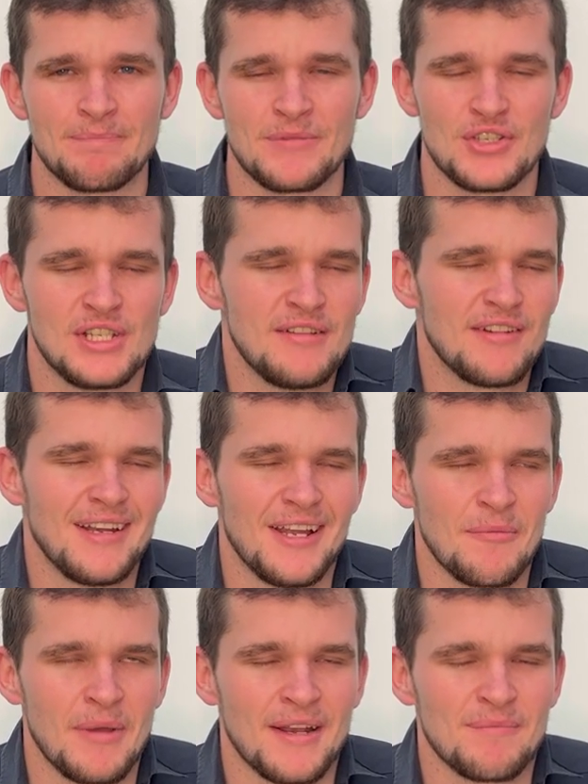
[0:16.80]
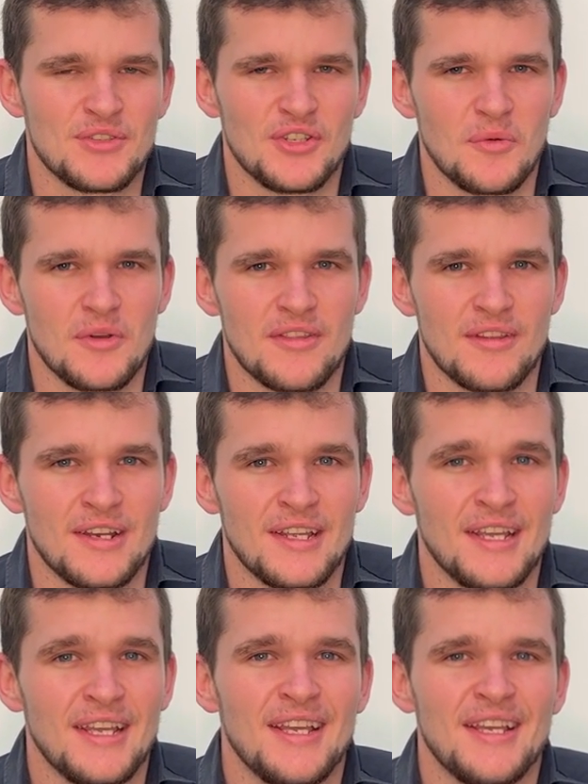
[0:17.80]
Just leave it alone, man. It's not worth it.
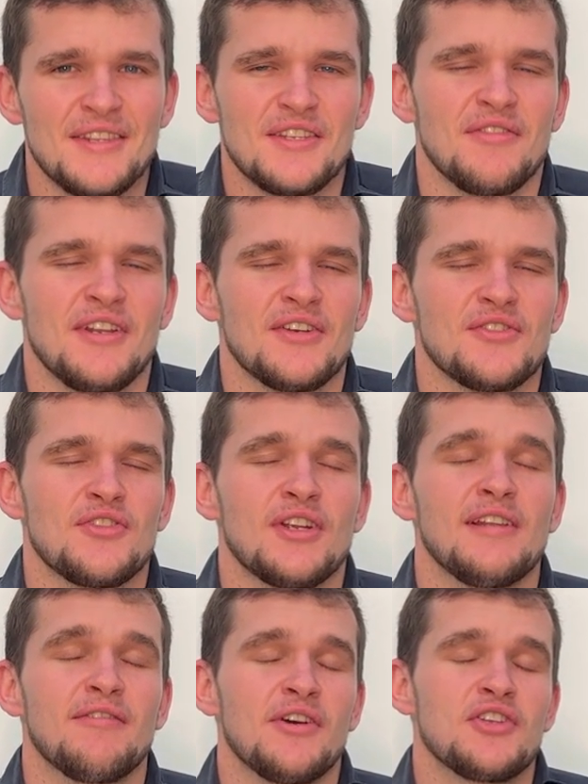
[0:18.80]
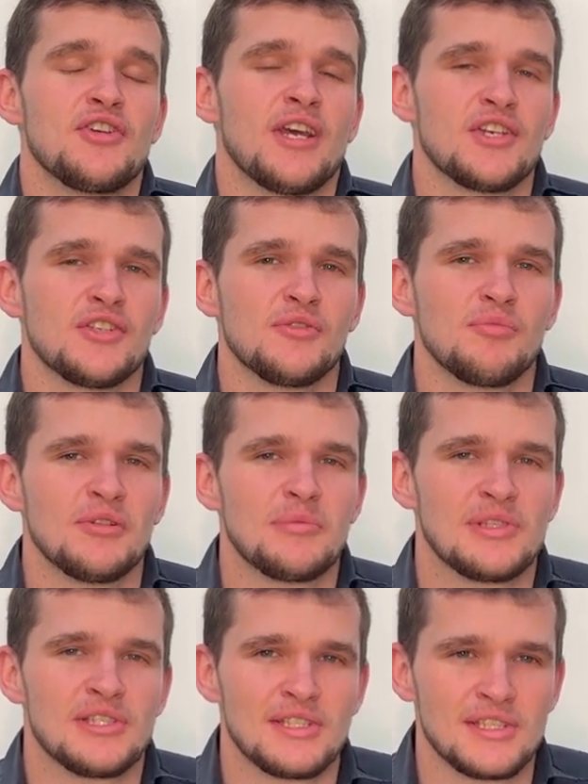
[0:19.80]
This video is strictly for educational
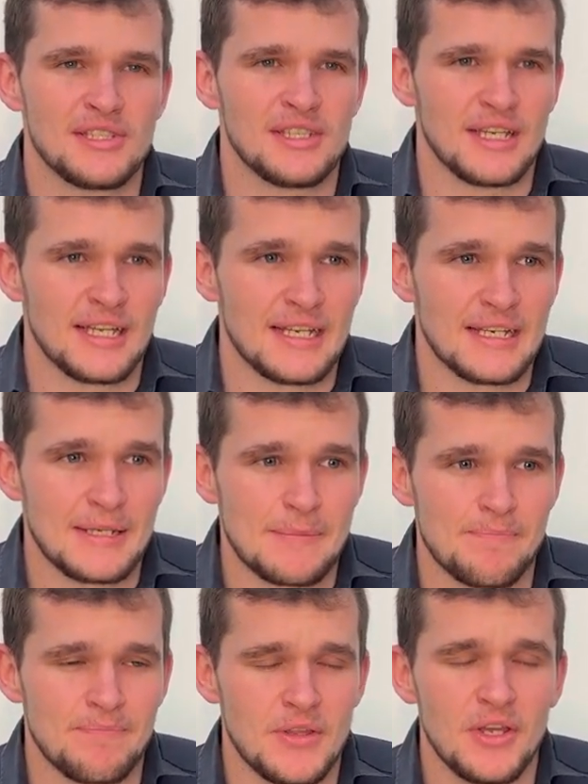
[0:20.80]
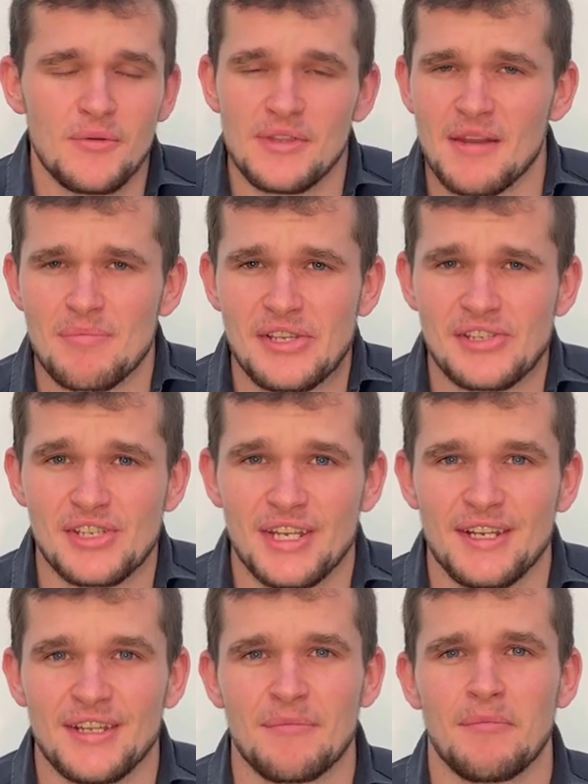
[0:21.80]
purposes, and with that being
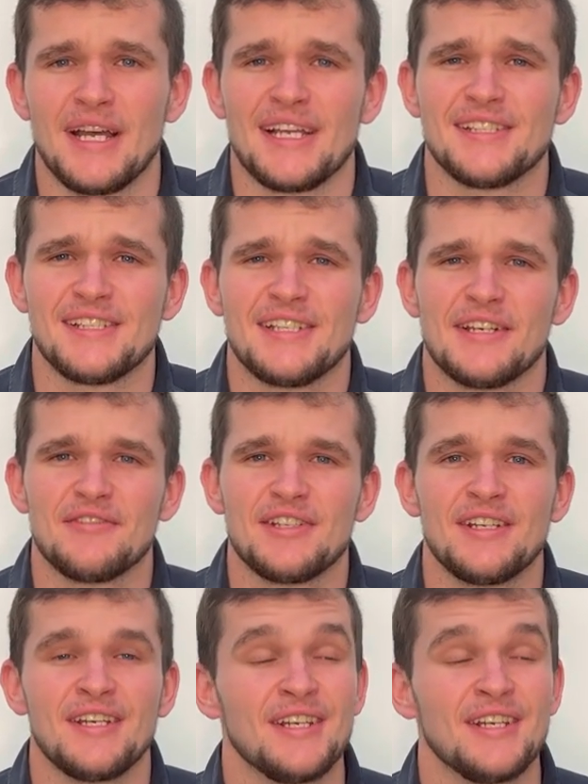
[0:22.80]
said, my ass is covered.